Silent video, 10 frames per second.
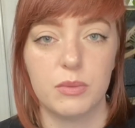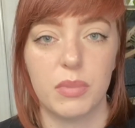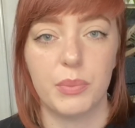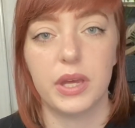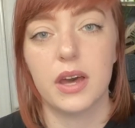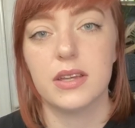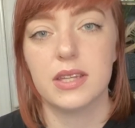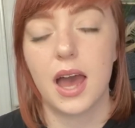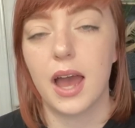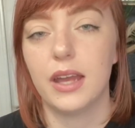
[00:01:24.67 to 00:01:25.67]
but because
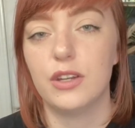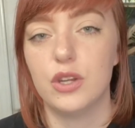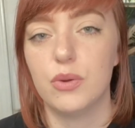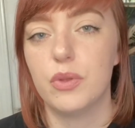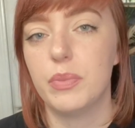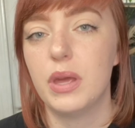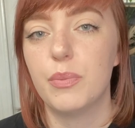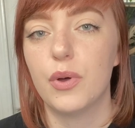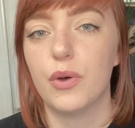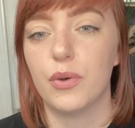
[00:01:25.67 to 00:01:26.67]
I knew the
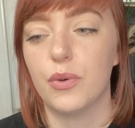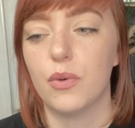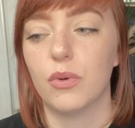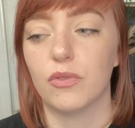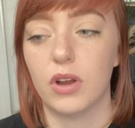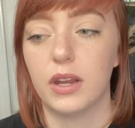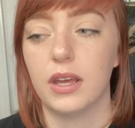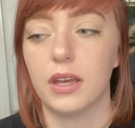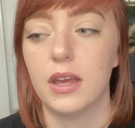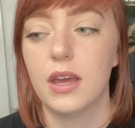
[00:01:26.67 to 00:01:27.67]
people who were
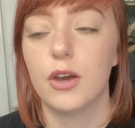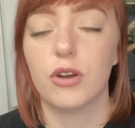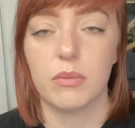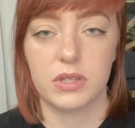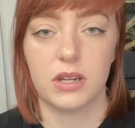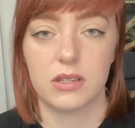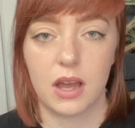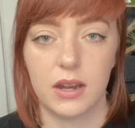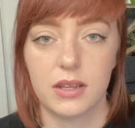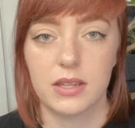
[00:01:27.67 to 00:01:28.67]
running Crimson
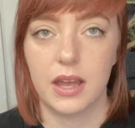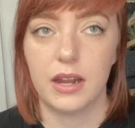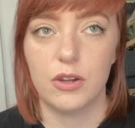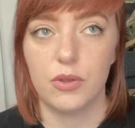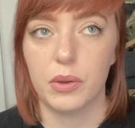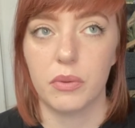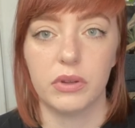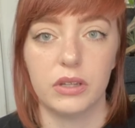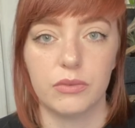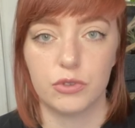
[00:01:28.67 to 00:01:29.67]
Exotics and I knew they were
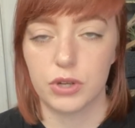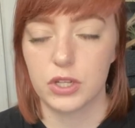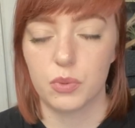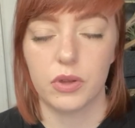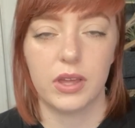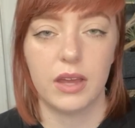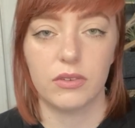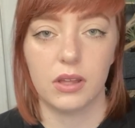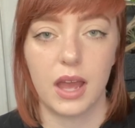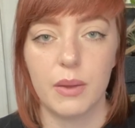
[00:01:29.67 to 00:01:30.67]
really trustworthy and
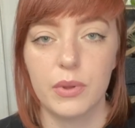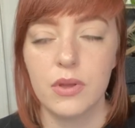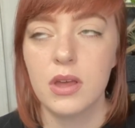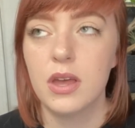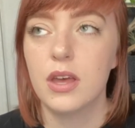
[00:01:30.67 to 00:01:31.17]
reliable.